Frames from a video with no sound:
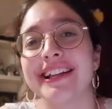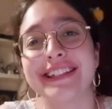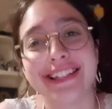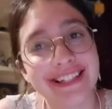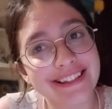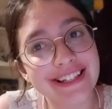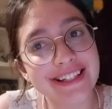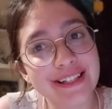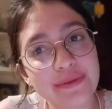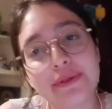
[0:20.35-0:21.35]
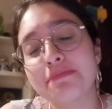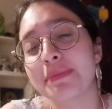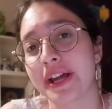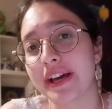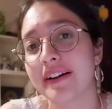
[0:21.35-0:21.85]
I did listen to it,
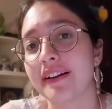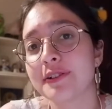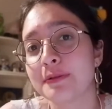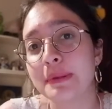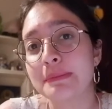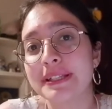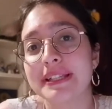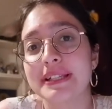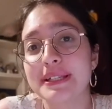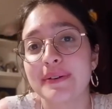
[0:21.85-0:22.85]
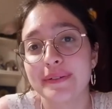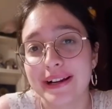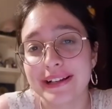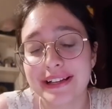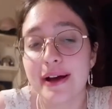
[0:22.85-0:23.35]
but I can't remember the song
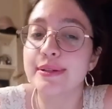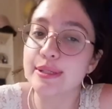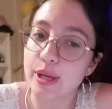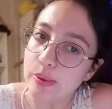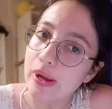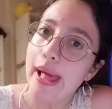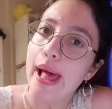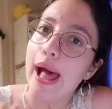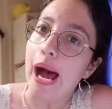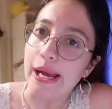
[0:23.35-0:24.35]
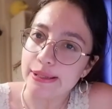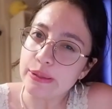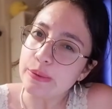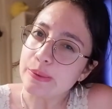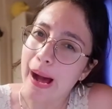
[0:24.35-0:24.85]
right now, so I
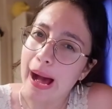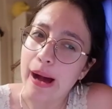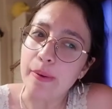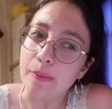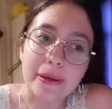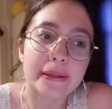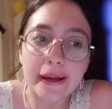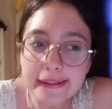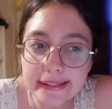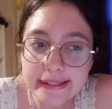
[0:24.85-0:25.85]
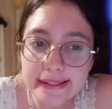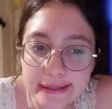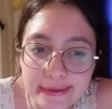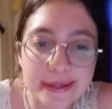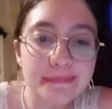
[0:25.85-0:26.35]
don't know how well I
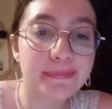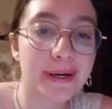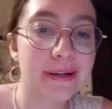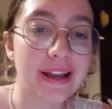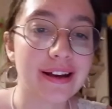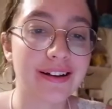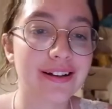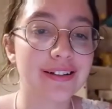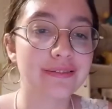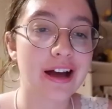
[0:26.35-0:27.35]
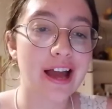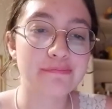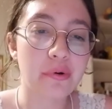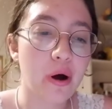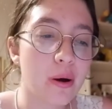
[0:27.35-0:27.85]
listened to it, but uh, I
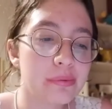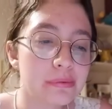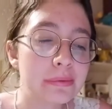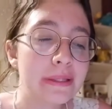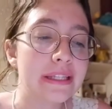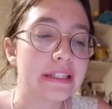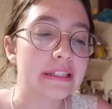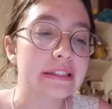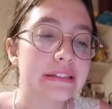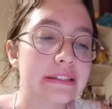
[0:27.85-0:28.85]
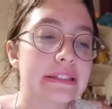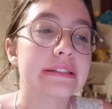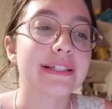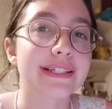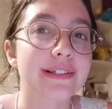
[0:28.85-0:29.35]
probably didn't listen
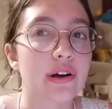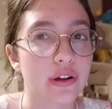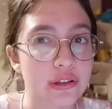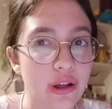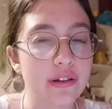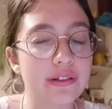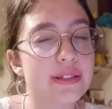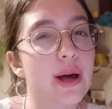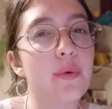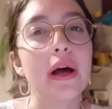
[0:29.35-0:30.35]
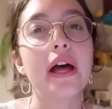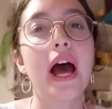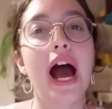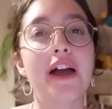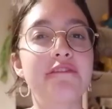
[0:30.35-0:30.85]
to the song a lot, so
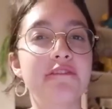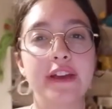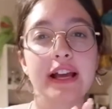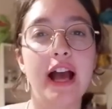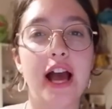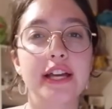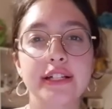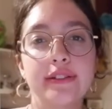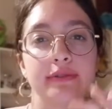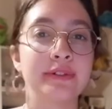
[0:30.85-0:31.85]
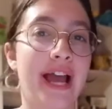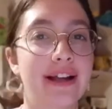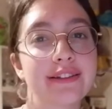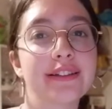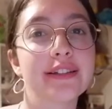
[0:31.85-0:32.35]
I think I could
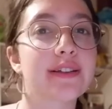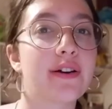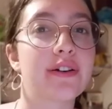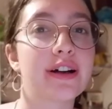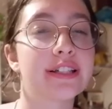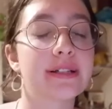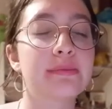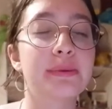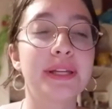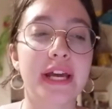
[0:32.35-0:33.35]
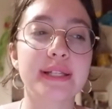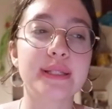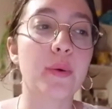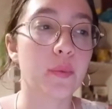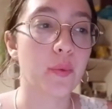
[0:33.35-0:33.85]
react to the song a little bit
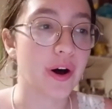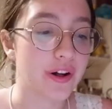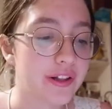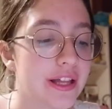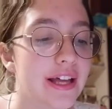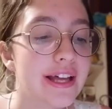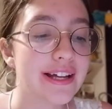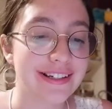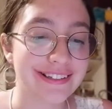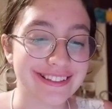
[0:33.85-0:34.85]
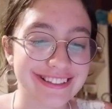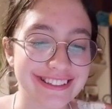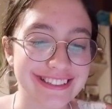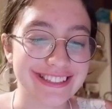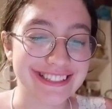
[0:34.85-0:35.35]
as well. Uh,